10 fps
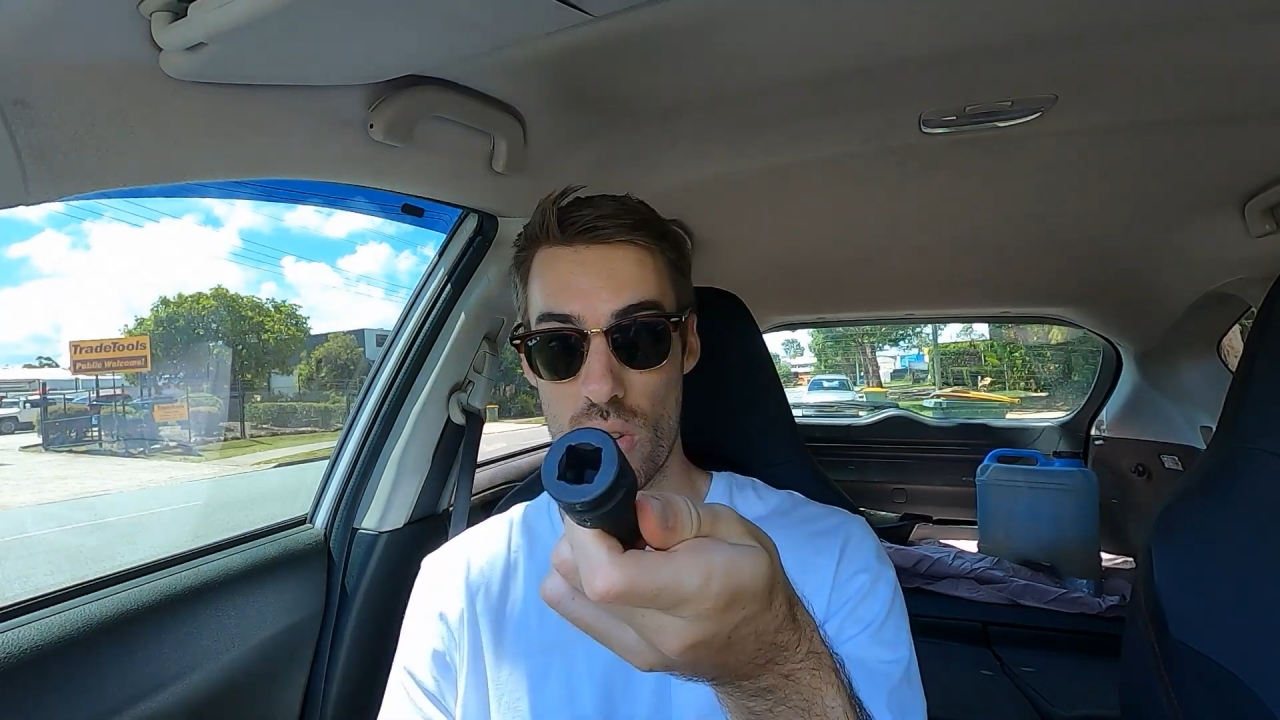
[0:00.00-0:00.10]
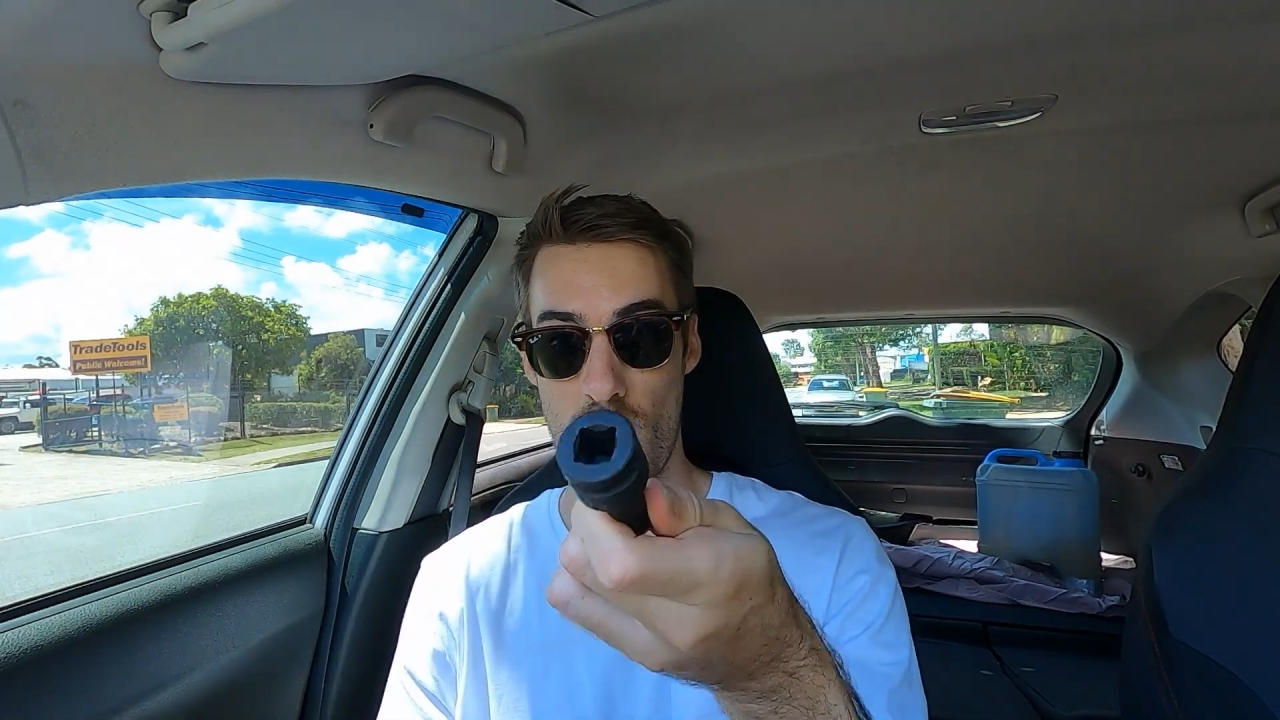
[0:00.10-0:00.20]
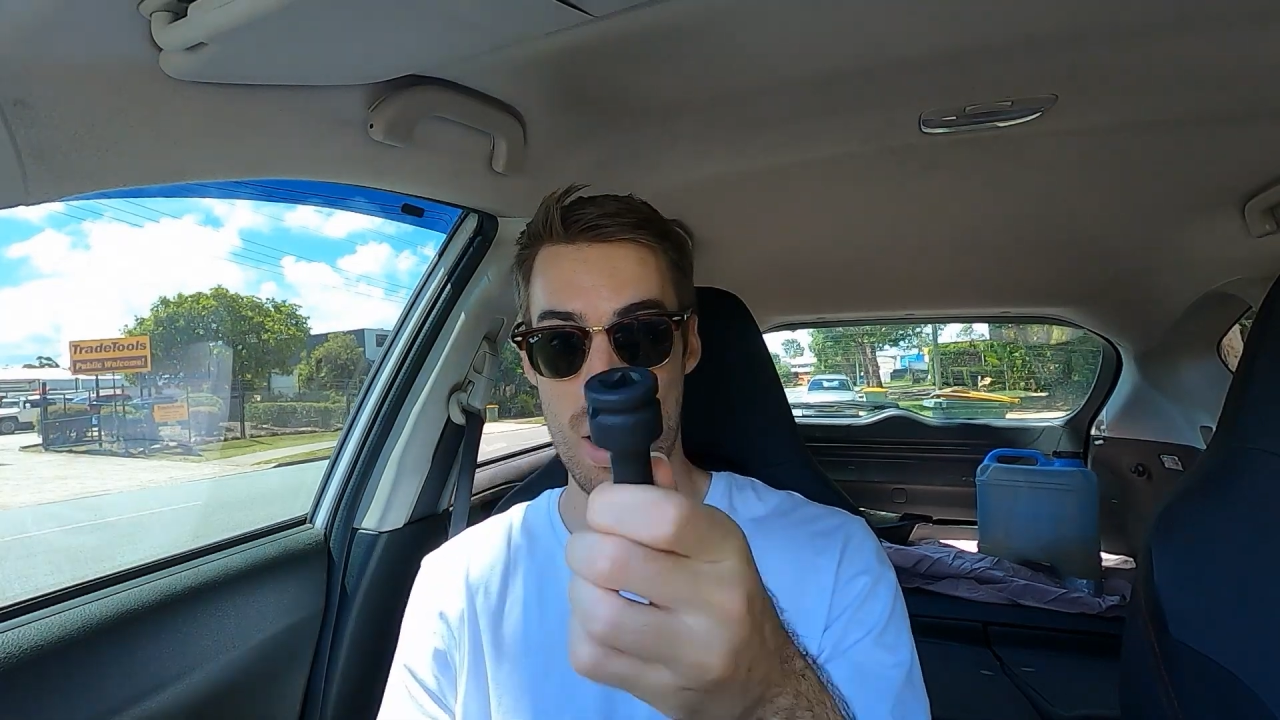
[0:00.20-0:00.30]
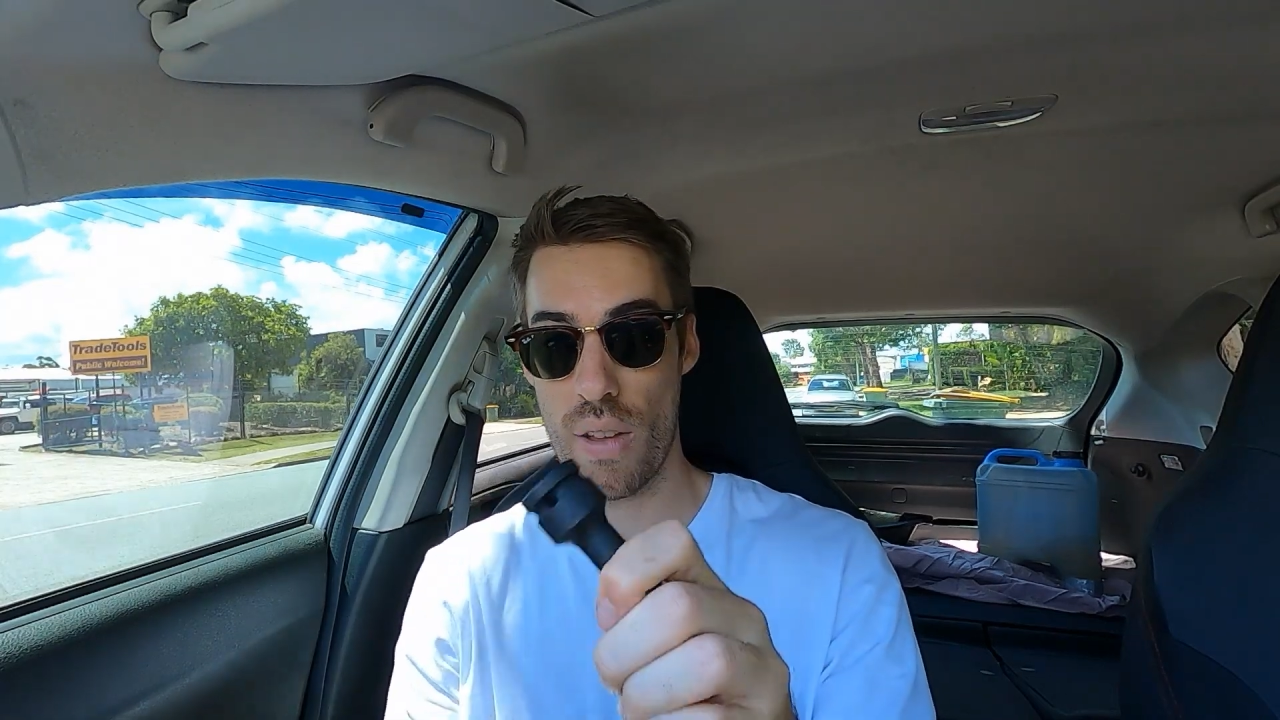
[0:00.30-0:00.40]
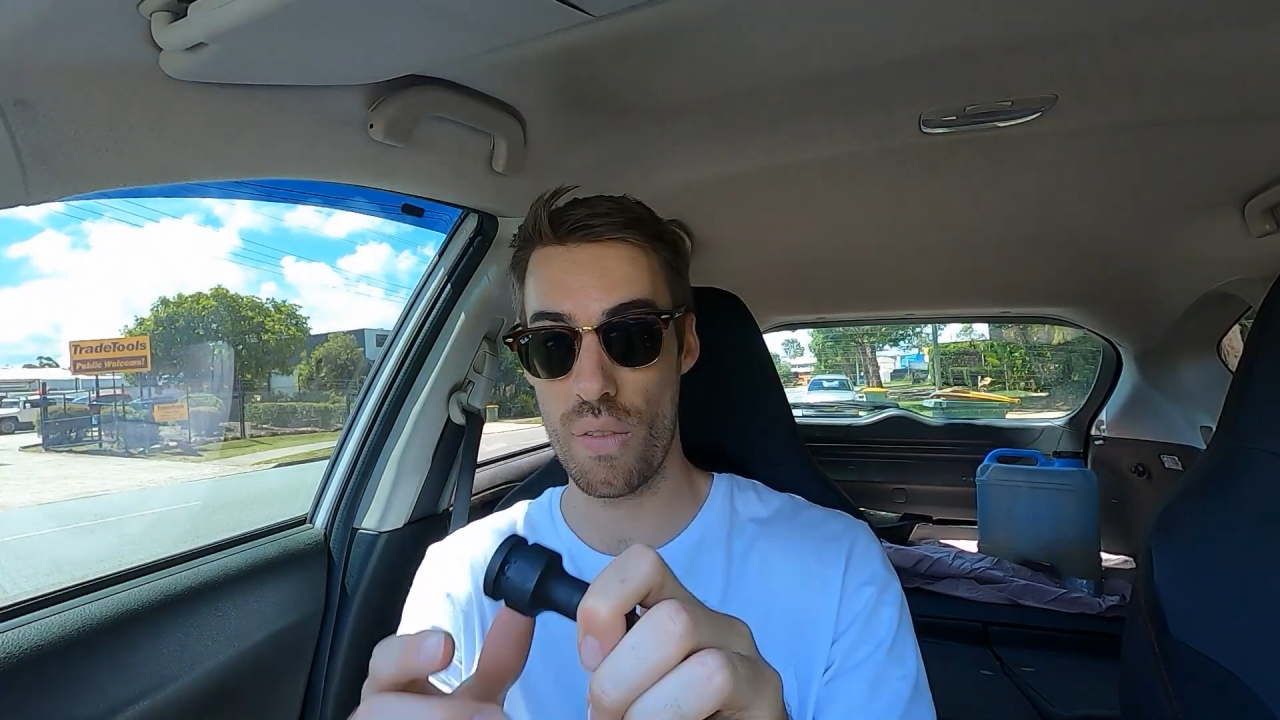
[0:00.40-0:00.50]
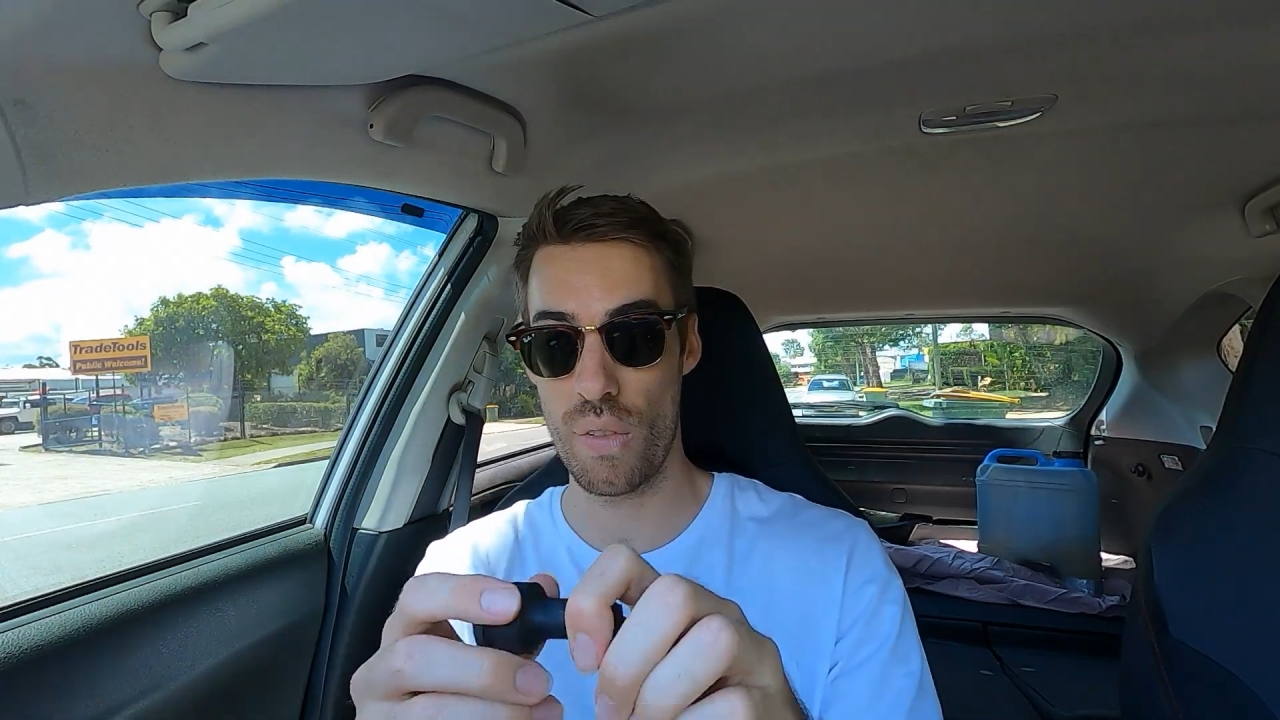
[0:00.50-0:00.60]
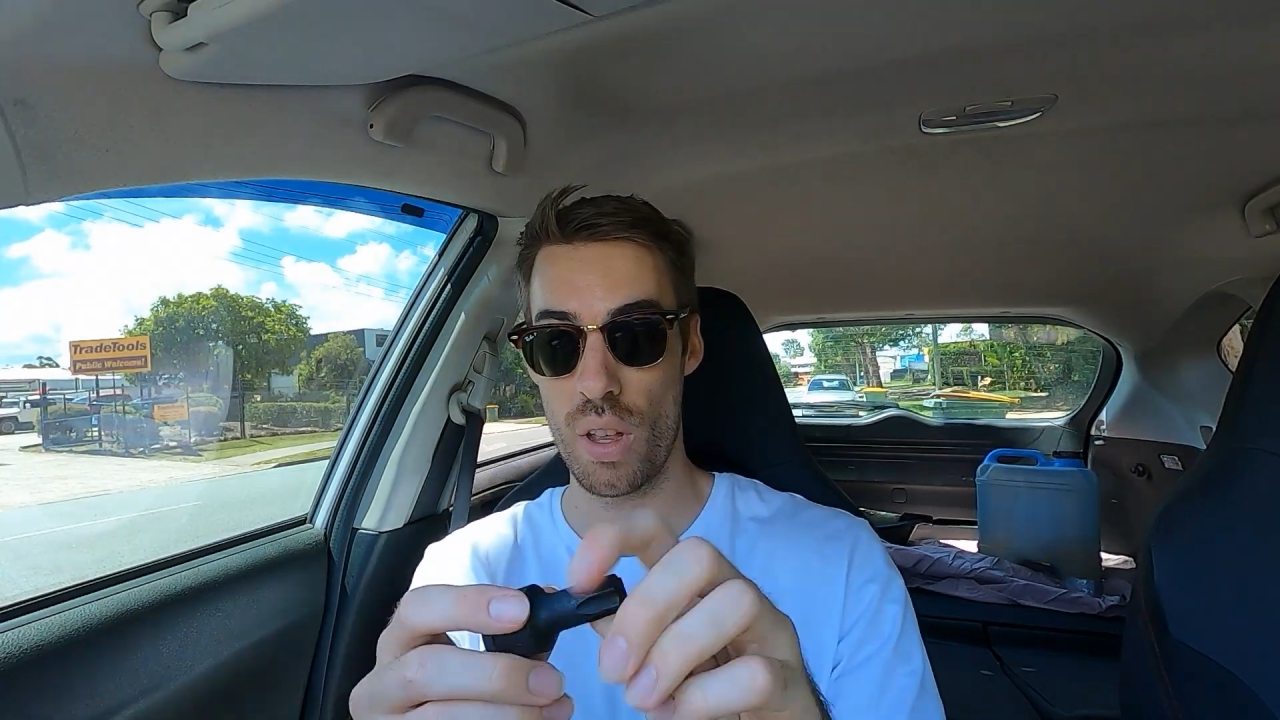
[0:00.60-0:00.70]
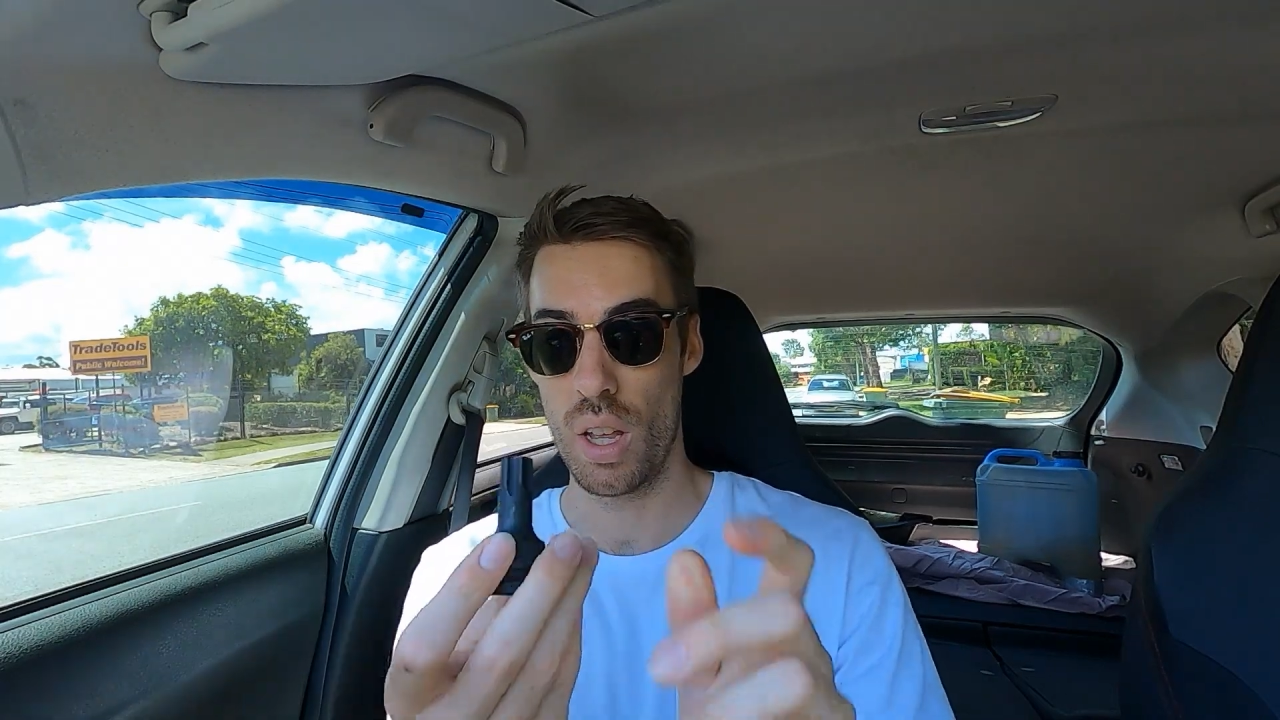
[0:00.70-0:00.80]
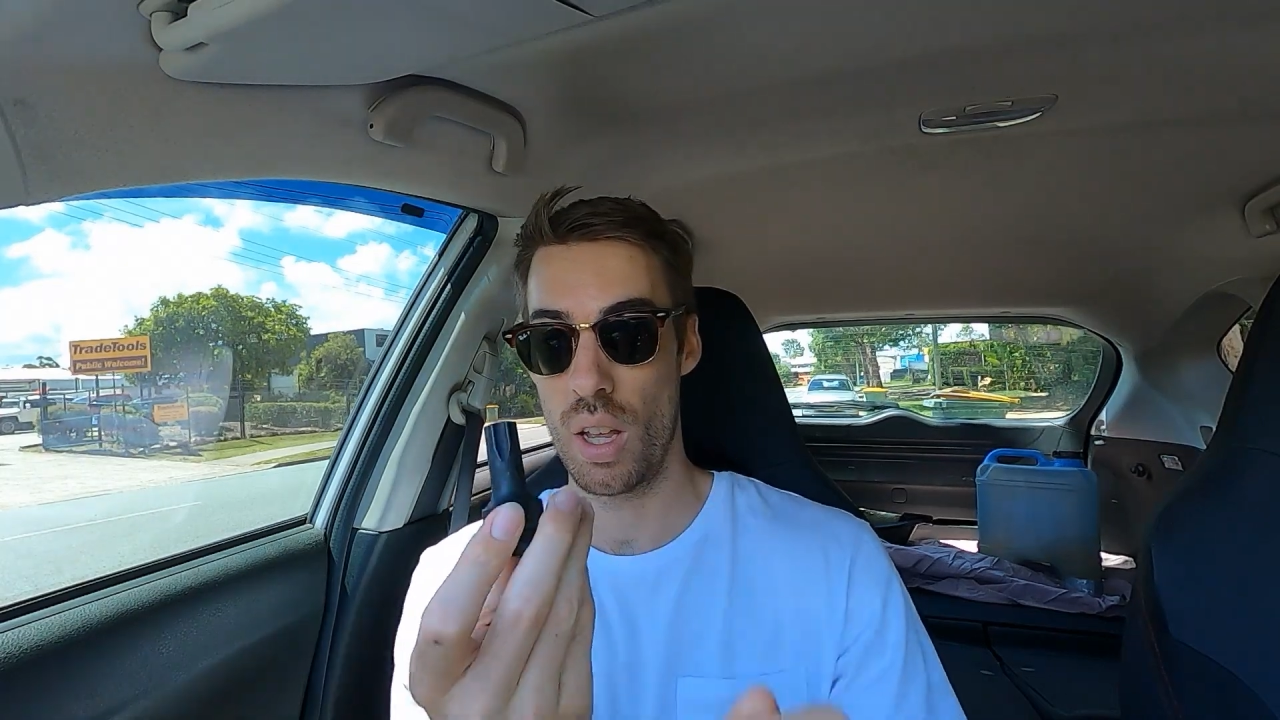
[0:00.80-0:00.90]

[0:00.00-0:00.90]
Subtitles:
drive.